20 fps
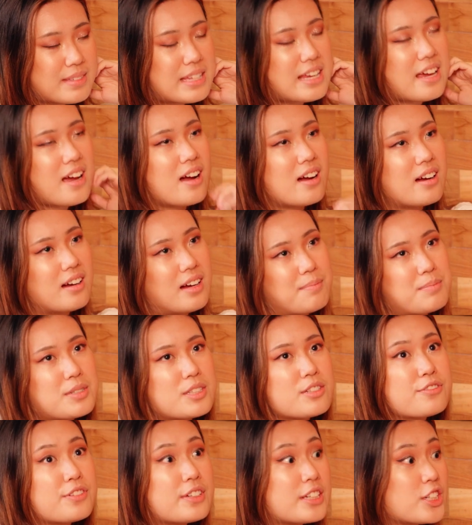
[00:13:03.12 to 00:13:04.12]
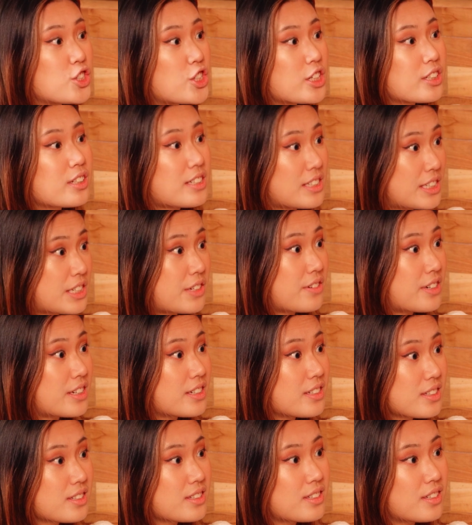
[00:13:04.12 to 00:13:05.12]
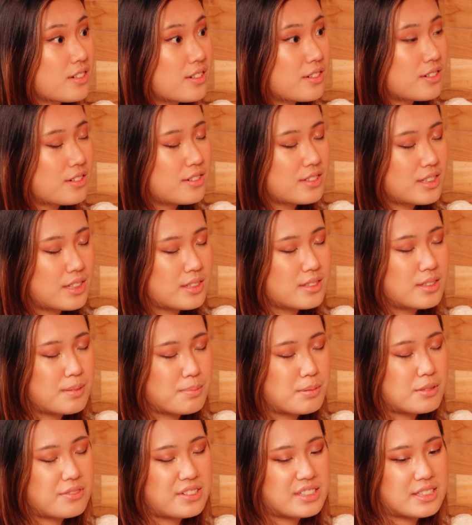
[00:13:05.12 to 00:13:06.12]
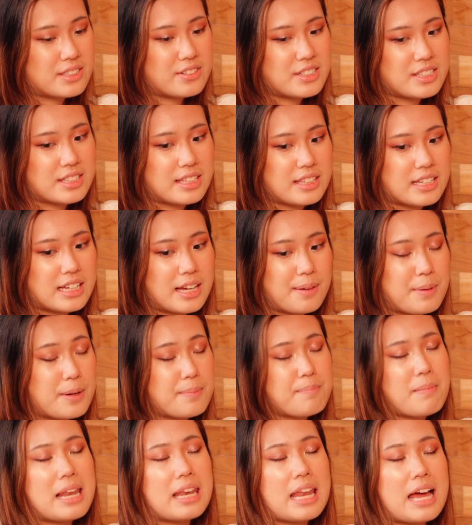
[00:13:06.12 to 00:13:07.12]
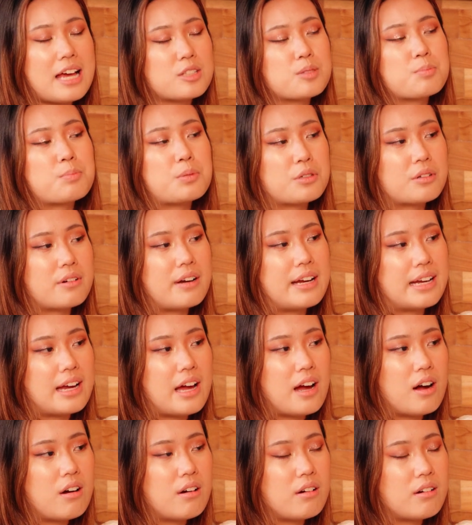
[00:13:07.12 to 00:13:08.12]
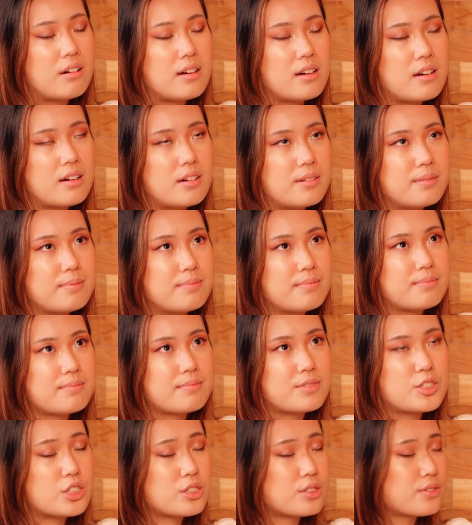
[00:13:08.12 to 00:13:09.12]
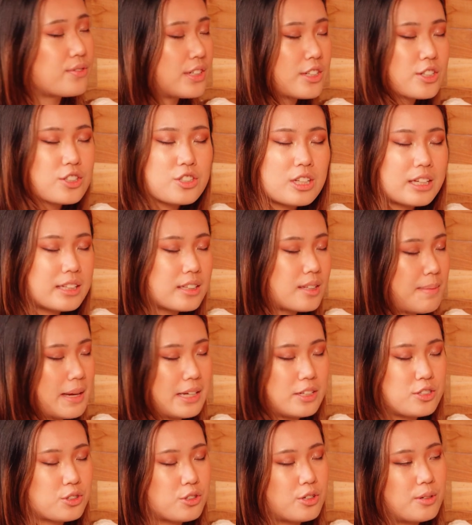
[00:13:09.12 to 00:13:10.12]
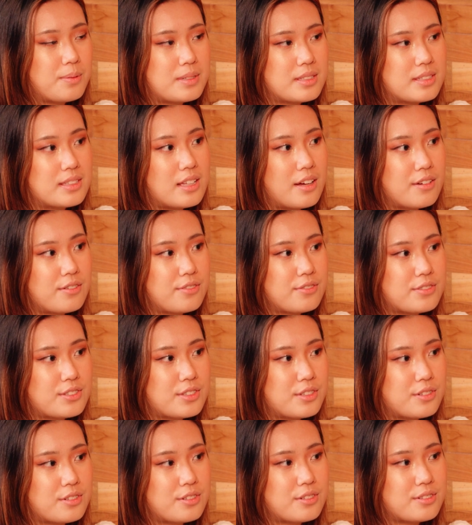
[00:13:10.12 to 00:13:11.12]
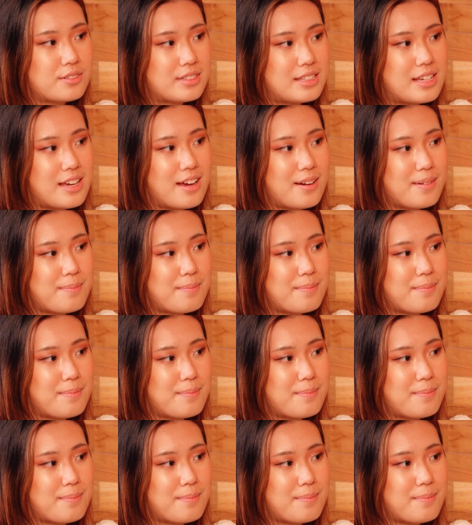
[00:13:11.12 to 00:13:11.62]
Yeah, I'm still finishing the series. So the Perfect series, I think I'm at my last book right now. Just finished like the manuscript and stuff. So yeah.